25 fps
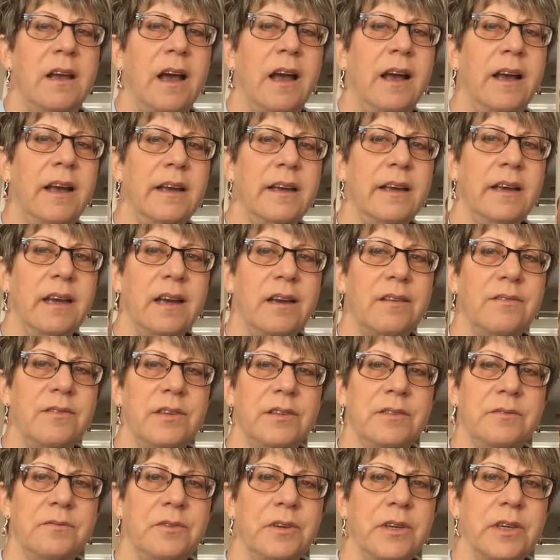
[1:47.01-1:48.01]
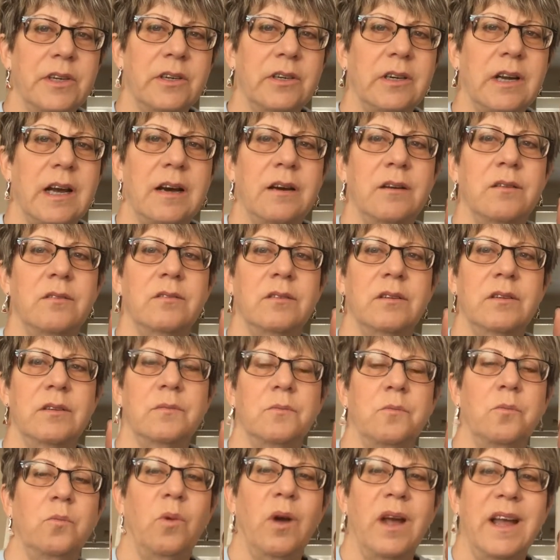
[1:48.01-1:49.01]
I haven't figured out
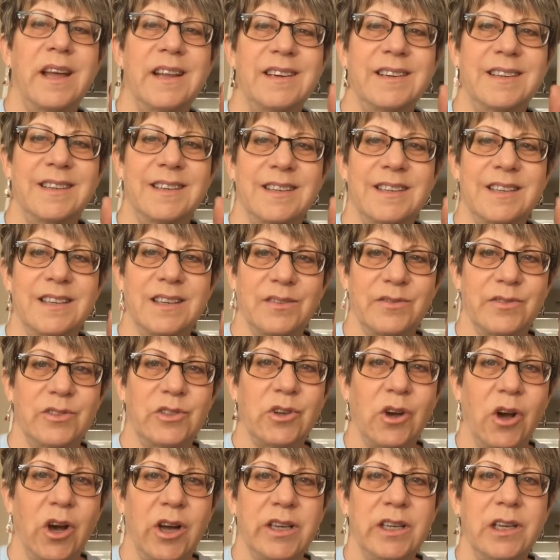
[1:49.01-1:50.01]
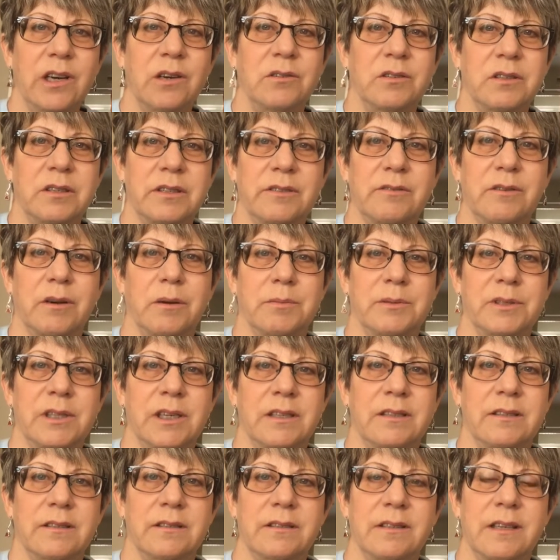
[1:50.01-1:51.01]
when it gives audio
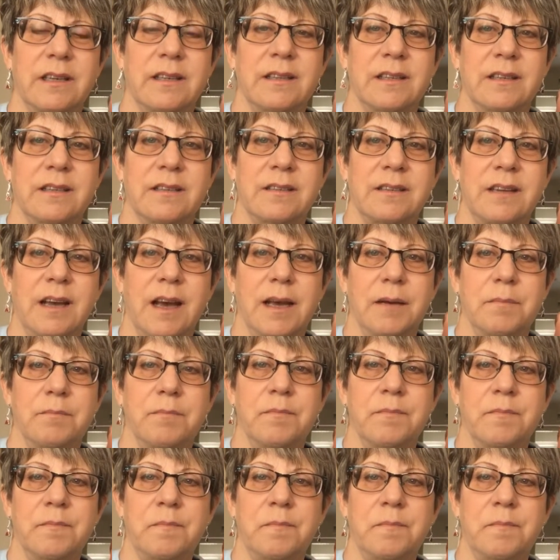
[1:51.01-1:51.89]
descriptions at this time.